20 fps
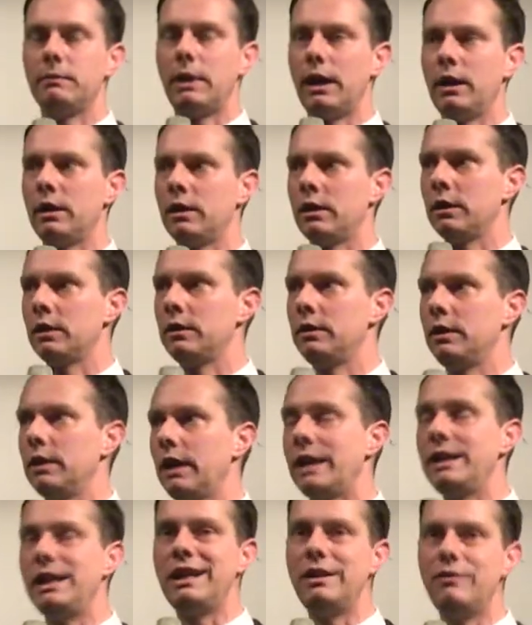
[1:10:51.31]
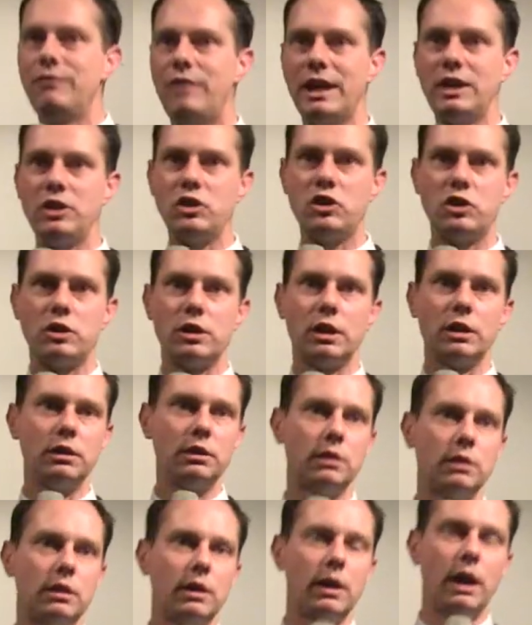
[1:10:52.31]
an
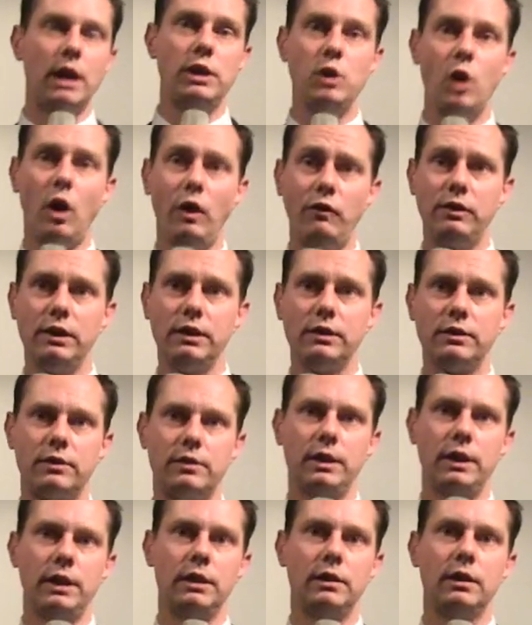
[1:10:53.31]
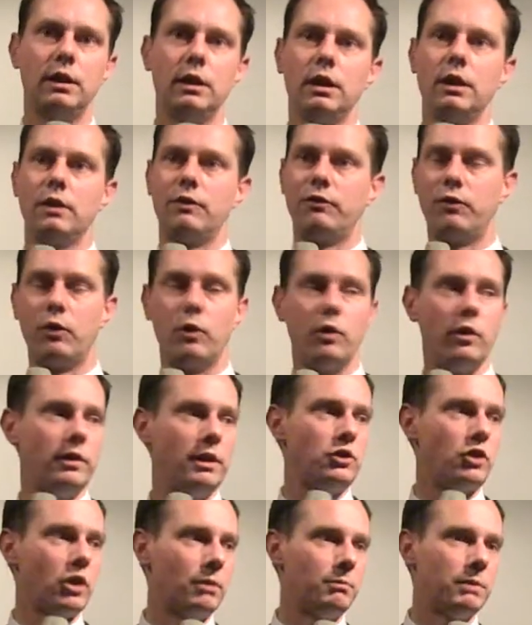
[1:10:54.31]
invention, a novelty for the
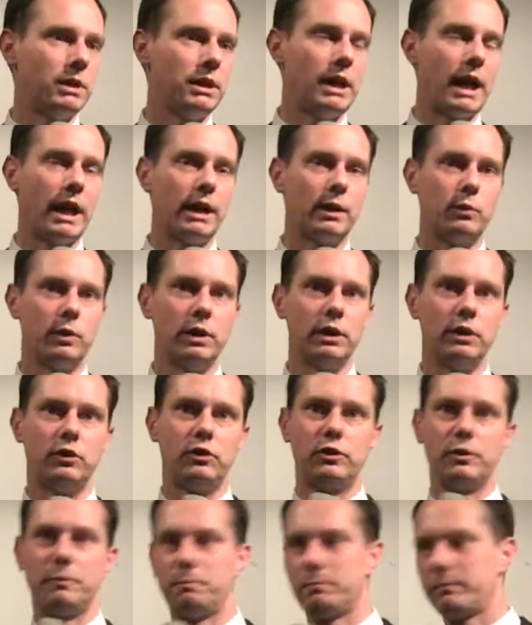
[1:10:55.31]
German language,